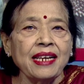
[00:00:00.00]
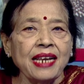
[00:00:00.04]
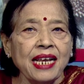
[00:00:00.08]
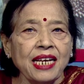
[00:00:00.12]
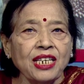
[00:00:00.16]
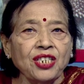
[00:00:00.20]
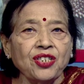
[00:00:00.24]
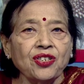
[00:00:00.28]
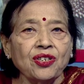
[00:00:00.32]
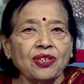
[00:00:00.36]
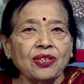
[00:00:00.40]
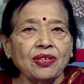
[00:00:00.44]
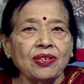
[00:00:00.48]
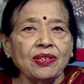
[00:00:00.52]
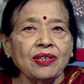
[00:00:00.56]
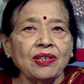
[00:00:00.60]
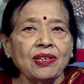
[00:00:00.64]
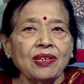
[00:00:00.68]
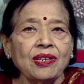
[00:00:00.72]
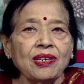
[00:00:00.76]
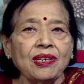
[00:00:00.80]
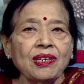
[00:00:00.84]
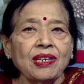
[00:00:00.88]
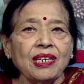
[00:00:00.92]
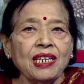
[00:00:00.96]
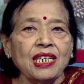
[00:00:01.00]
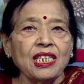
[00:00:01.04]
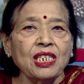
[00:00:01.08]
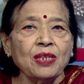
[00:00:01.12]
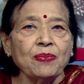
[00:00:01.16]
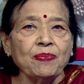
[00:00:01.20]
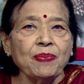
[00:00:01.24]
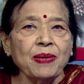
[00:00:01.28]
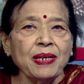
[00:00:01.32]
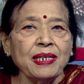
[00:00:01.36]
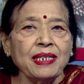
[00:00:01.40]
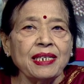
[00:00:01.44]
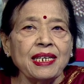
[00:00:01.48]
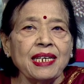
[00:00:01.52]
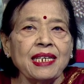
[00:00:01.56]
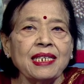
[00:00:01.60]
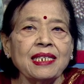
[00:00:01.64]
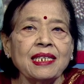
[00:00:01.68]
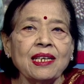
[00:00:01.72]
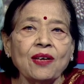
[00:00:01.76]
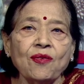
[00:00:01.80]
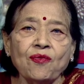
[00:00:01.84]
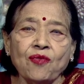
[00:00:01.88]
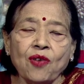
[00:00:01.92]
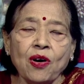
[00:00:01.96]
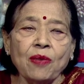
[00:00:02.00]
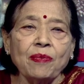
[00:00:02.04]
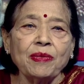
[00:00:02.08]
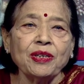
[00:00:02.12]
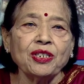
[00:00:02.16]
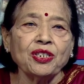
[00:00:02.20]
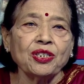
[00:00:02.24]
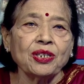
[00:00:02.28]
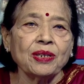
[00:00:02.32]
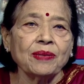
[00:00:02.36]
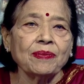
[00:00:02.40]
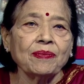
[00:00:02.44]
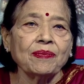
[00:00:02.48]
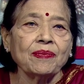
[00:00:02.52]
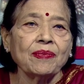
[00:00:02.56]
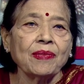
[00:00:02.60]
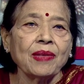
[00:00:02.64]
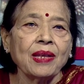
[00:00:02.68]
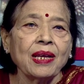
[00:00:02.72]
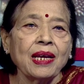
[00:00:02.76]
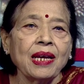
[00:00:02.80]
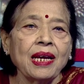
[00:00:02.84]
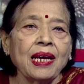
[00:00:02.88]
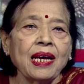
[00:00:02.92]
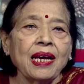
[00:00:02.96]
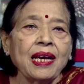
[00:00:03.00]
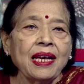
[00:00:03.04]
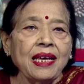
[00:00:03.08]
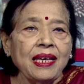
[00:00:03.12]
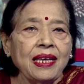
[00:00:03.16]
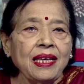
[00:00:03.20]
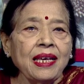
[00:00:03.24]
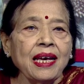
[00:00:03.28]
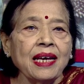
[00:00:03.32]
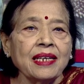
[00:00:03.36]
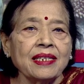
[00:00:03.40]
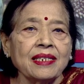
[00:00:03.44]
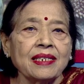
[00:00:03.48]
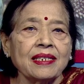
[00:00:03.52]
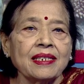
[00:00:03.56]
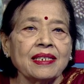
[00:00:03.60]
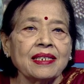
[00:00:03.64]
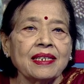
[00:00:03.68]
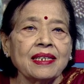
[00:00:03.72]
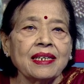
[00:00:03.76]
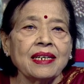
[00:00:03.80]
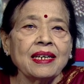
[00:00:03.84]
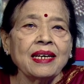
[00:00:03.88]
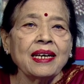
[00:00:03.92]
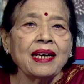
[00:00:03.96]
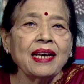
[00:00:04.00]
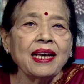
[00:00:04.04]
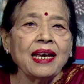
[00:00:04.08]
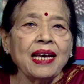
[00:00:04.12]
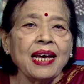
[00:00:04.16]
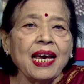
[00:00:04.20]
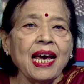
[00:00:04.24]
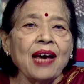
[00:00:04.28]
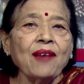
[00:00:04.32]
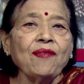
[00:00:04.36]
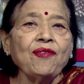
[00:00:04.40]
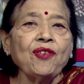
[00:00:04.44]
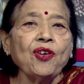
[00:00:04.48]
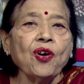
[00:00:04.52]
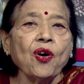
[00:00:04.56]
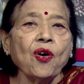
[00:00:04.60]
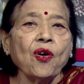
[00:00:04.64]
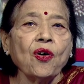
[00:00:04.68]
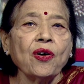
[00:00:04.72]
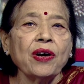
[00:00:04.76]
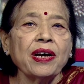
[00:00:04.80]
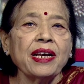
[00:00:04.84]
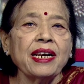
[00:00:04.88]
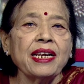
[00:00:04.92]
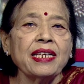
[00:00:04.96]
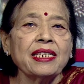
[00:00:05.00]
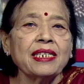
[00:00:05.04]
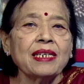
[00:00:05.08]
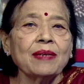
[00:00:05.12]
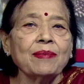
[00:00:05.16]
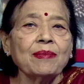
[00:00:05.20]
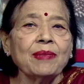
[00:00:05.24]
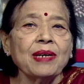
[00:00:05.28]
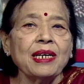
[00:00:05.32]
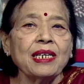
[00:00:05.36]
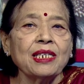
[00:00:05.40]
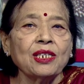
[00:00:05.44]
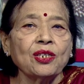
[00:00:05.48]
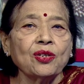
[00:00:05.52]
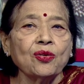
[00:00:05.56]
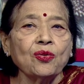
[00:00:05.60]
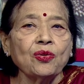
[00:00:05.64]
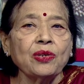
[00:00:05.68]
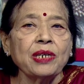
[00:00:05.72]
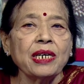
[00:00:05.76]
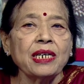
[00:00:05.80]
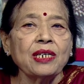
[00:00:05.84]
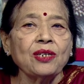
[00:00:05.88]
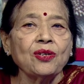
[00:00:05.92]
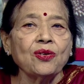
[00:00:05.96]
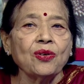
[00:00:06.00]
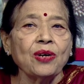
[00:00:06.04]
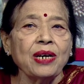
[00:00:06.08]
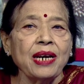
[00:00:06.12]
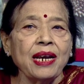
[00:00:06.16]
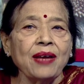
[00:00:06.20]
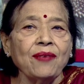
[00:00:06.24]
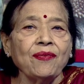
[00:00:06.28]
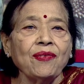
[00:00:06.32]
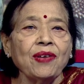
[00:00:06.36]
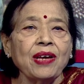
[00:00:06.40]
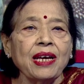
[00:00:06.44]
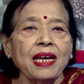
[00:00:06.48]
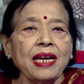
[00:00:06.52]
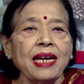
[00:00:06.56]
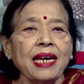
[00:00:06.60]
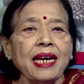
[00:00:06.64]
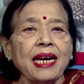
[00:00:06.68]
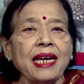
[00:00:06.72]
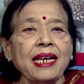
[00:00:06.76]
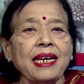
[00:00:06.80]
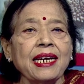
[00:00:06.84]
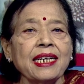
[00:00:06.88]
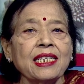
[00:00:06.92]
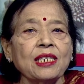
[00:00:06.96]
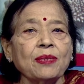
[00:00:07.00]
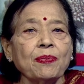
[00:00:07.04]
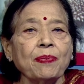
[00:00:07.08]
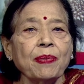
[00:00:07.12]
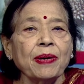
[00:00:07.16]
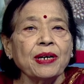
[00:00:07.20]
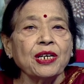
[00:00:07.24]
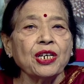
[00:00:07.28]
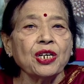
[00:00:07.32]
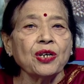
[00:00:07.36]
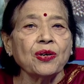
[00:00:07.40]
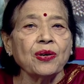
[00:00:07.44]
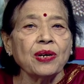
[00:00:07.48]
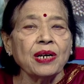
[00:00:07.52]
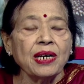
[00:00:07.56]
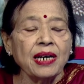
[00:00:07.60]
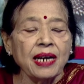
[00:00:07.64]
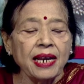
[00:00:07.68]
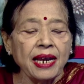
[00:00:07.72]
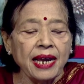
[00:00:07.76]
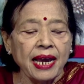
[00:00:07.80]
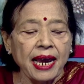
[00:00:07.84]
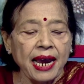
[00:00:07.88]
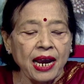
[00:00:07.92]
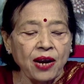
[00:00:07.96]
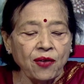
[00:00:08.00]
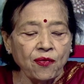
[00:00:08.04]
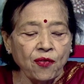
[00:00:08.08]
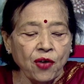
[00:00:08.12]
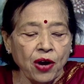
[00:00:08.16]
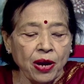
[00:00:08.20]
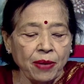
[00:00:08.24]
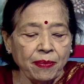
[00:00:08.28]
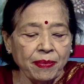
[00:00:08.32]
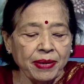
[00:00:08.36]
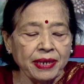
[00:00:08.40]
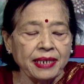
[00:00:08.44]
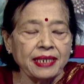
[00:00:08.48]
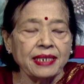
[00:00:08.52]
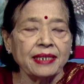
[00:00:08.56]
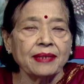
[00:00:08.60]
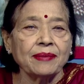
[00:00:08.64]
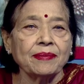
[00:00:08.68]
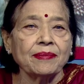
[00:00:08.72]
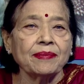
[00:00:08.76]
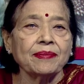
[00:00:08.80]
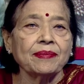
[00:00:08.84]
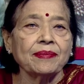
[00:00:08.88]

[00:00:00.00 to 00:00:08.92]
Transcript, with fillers: in nature? Species formation. Yes, every organism is suited to live in its particular environment.